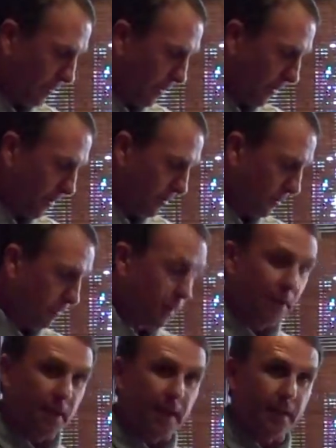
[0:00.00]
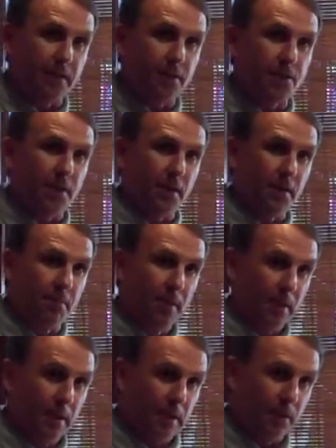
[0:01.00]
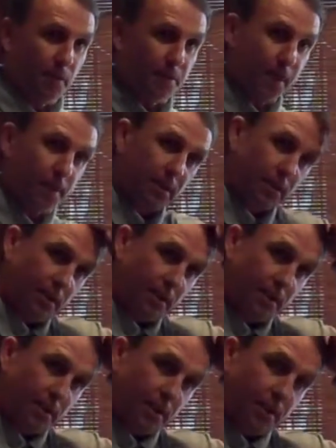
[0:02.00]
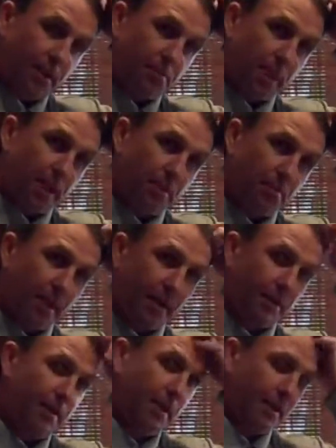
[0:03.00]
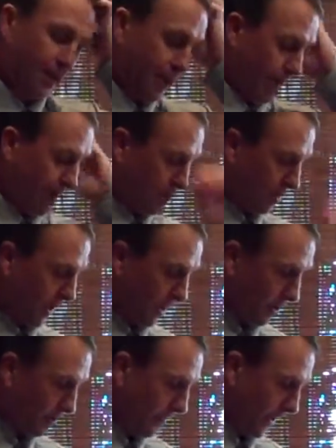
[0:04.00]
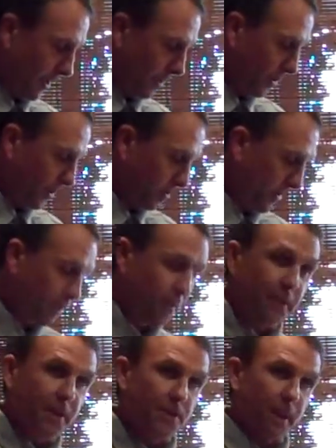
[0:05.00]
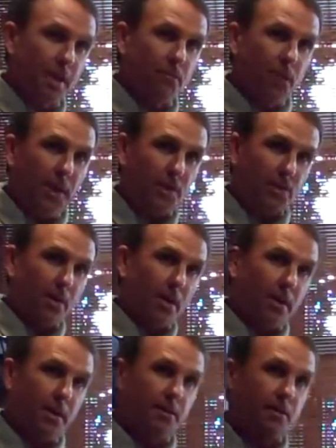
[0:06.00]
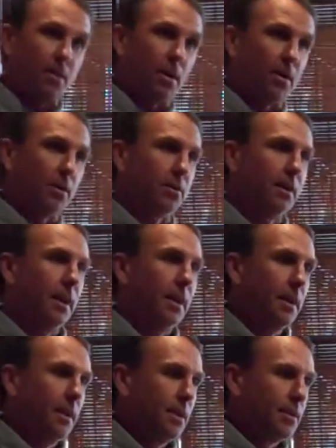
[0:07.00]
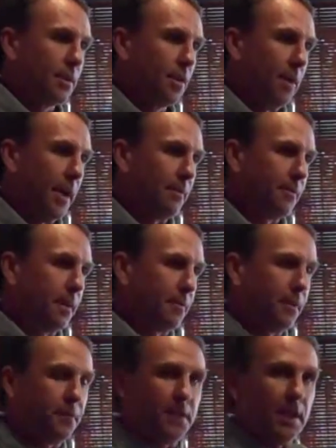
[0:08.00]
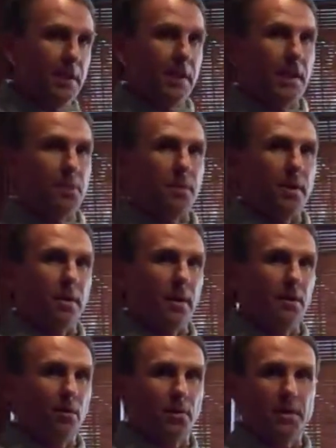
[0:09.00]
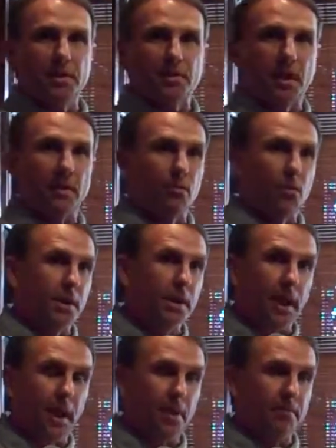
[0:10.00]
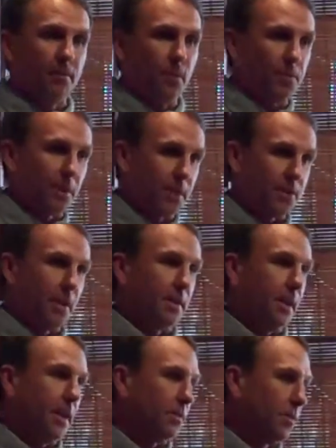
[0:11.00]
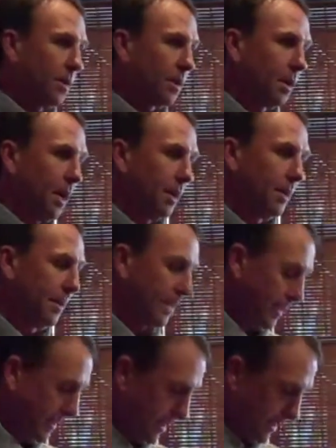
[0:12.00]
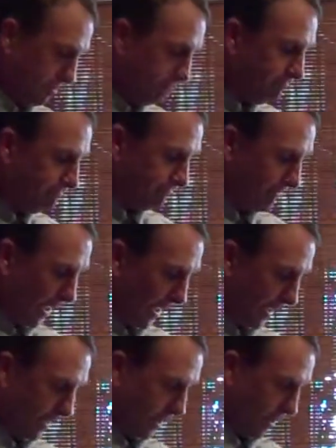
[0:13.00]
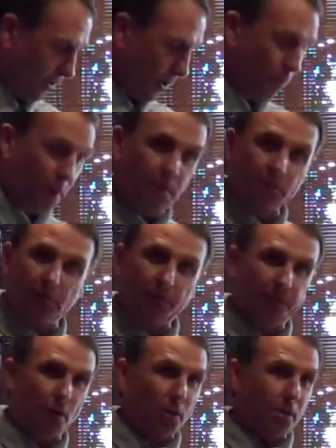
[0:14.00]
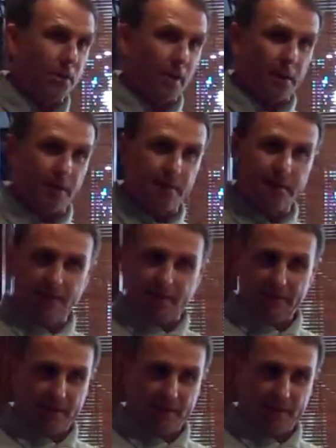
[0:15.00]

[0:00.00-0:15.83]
we really like this team, and we think they're going to get better and better as we go. We're in the middle of exam week starting tomorrow, so we have a 15-day period where we just have 1 game. We play Sunday at 1 o'clock, and so we can really focus on